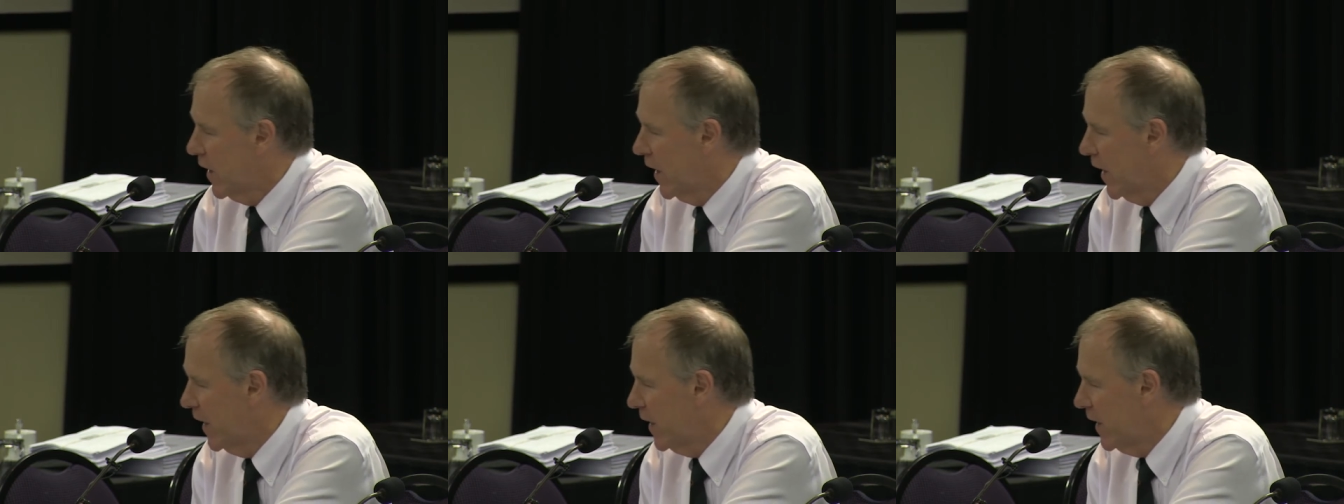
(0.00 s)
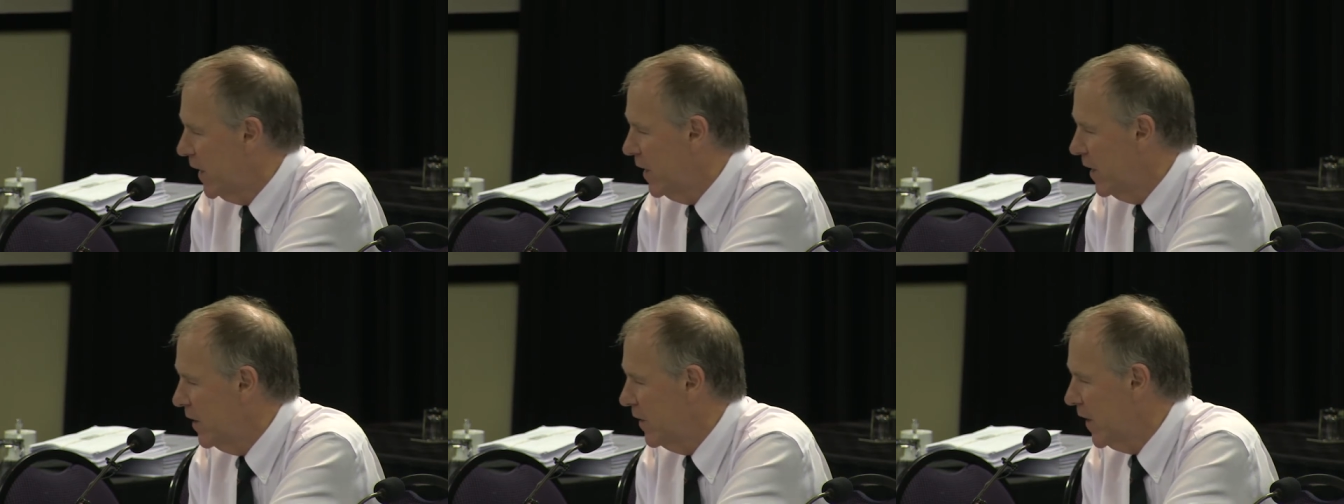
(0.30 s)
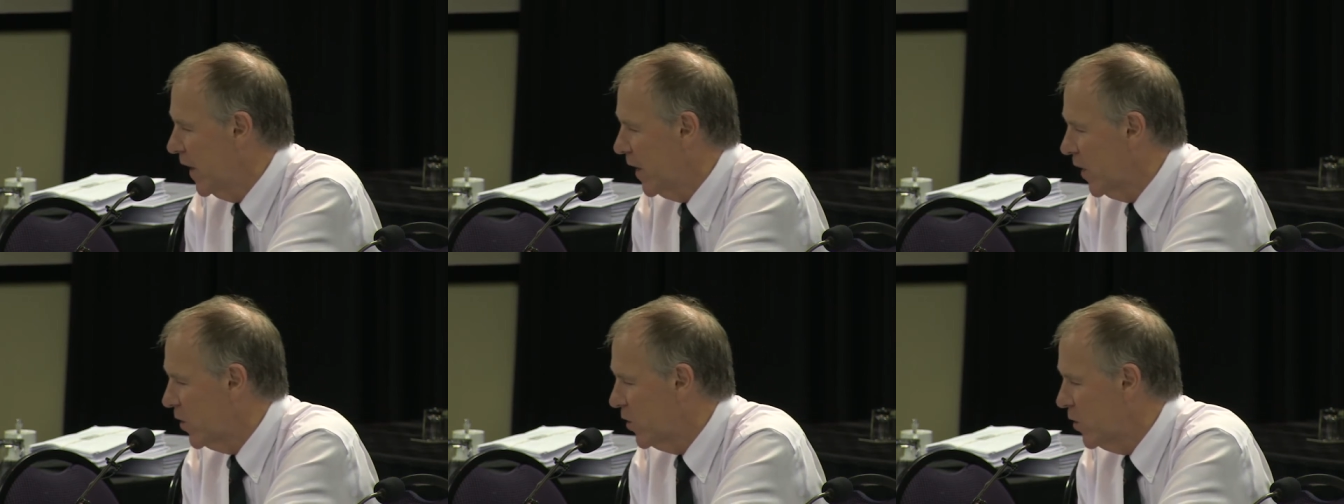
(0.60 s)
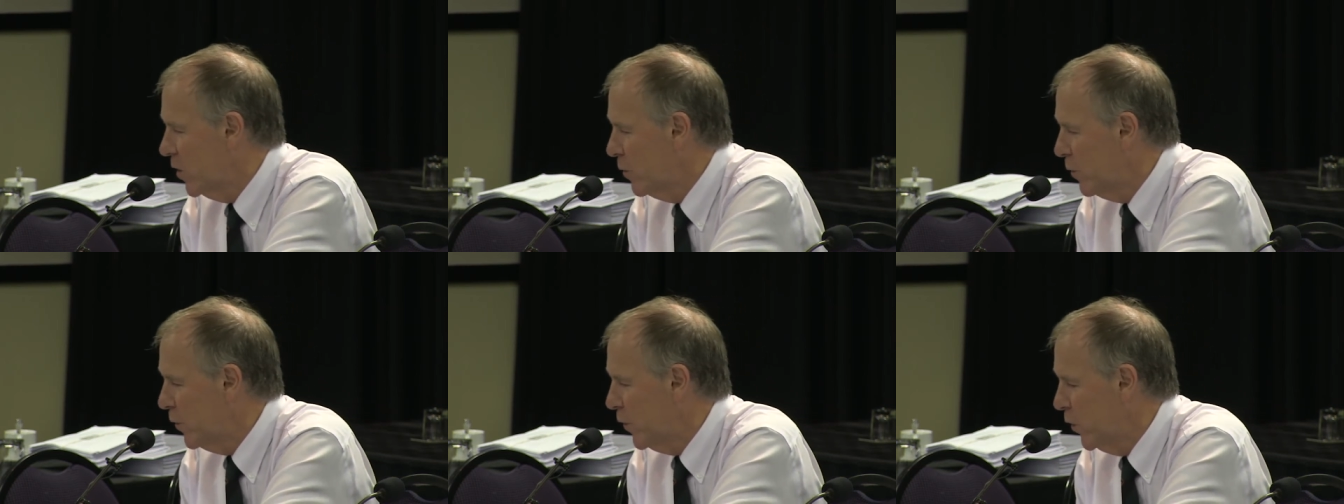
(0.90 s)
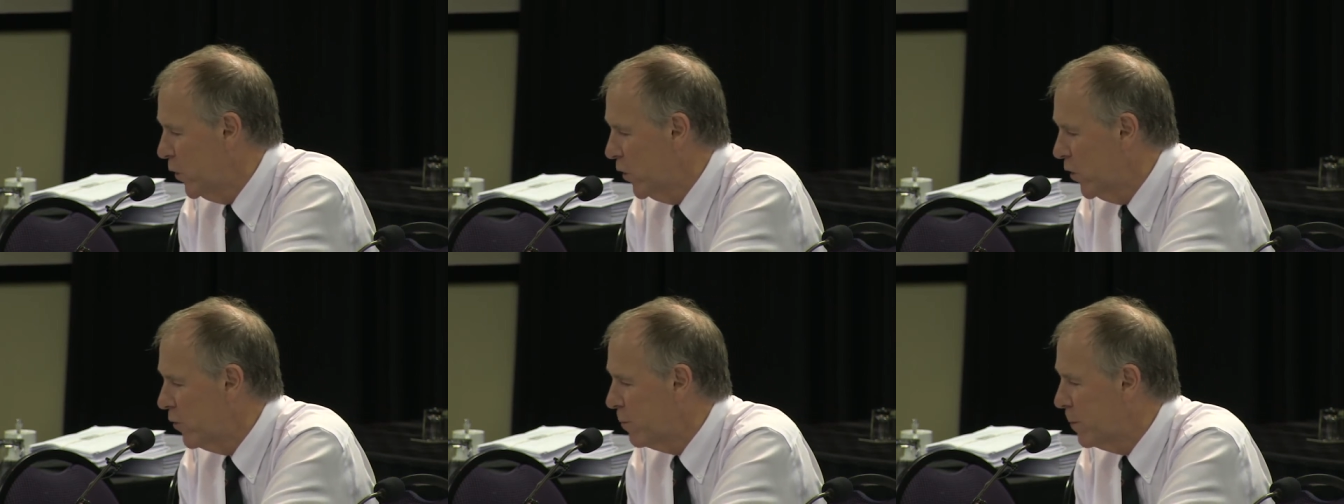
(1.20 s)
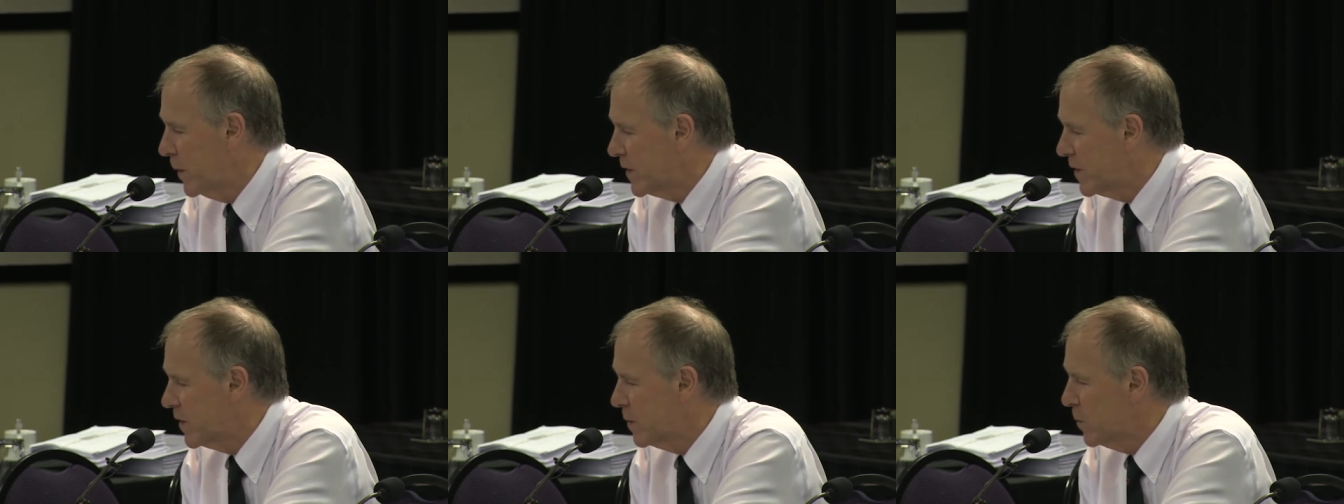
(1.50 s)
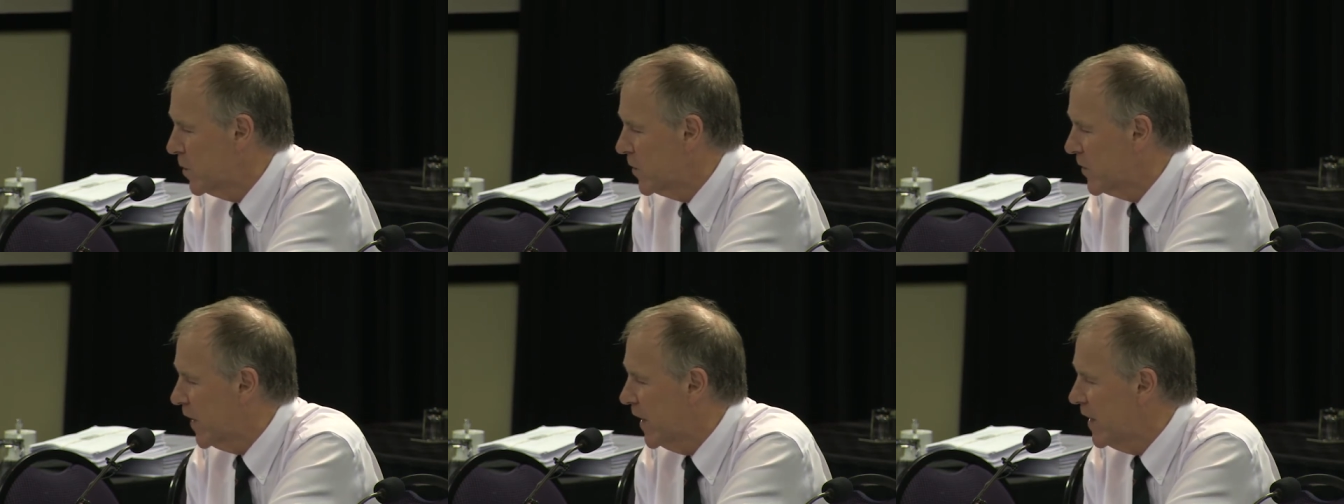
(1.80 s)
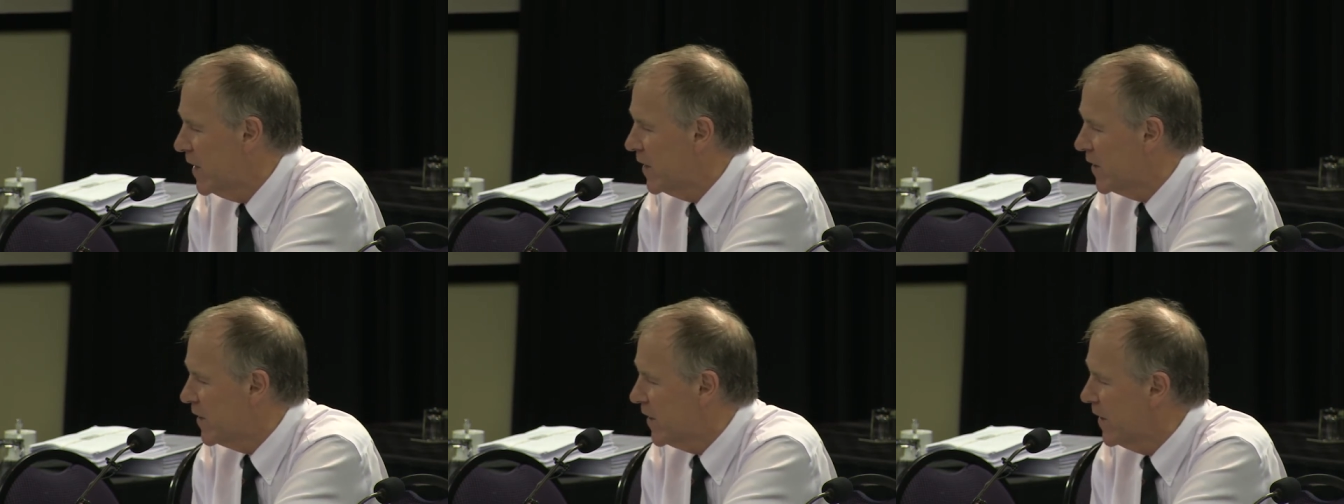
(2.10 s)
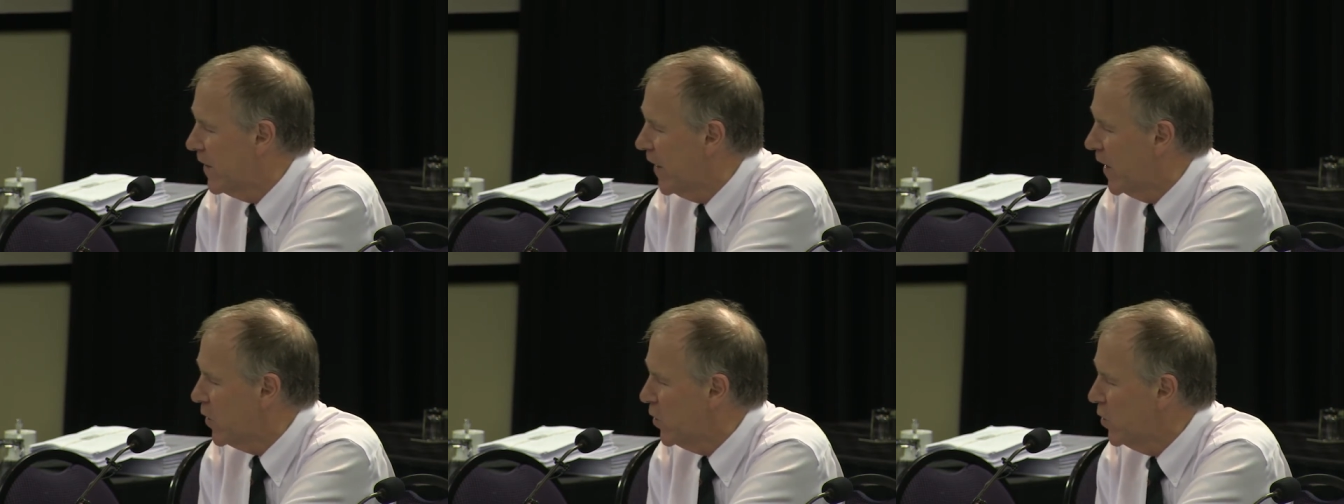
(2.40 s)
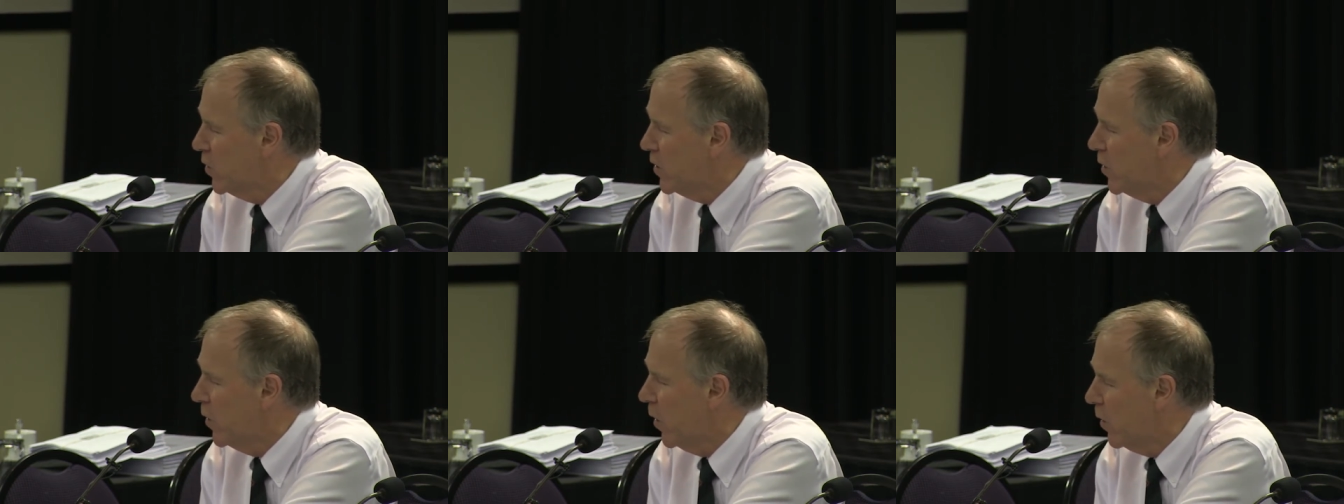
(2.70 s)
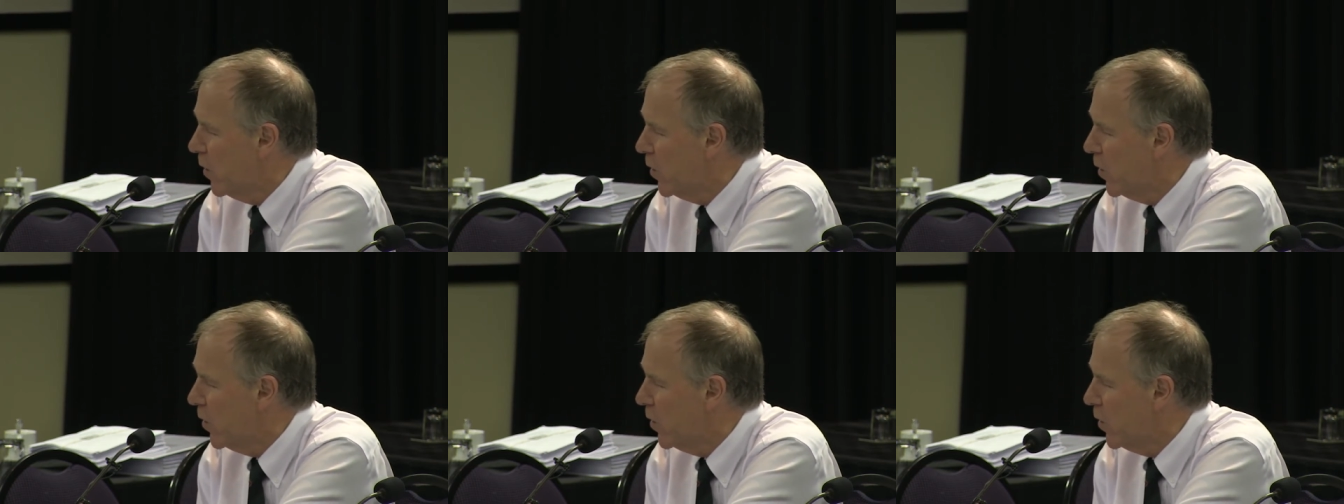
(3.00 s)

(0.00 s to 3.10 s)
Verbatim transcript: i.e., they are good fuels, but simultaneously they're good,